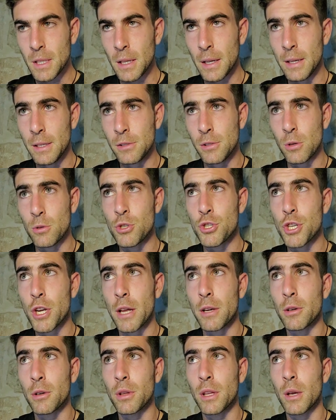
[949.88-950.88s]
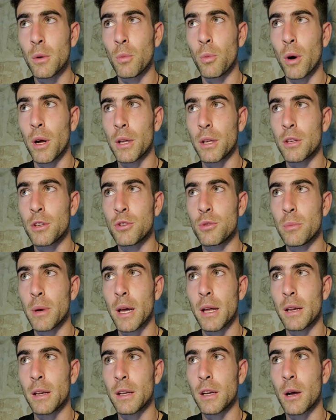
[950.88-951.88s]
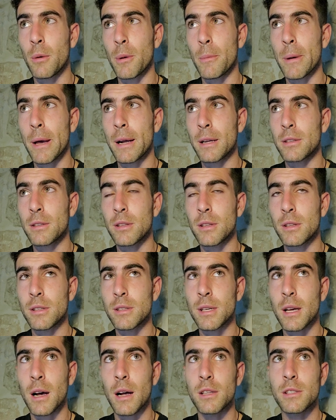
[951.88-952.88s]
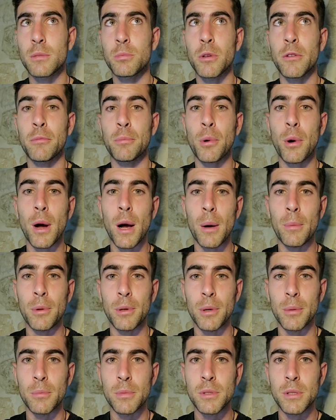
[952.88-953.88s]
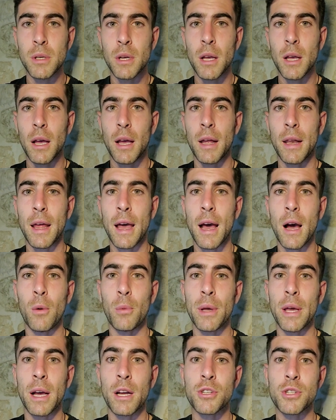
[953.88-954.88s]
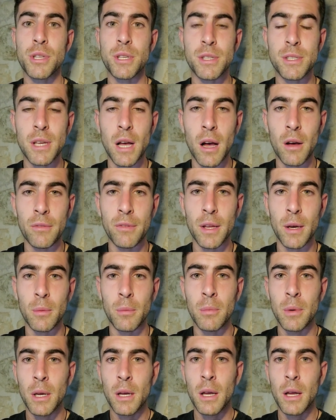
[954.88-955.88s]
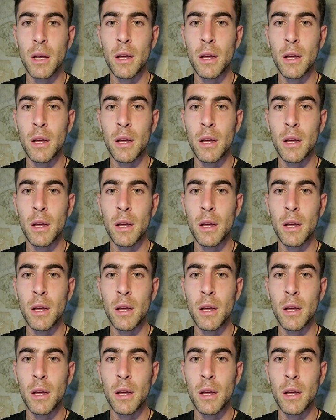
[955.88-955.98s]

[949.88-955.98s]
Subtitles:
And so generally what humanity, coming back to this concept of problems and how we actually solve them,